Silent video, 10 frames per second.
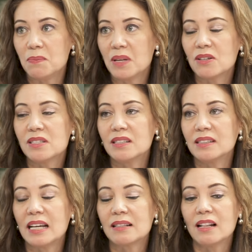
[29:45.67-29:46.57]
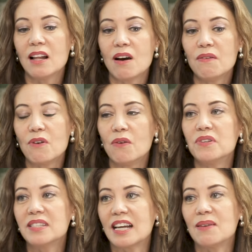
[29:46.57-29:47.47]
because that love
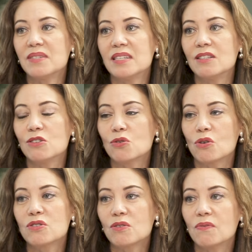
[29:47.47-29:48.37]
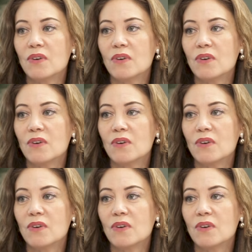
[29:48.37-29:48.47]
oftentimes is the source of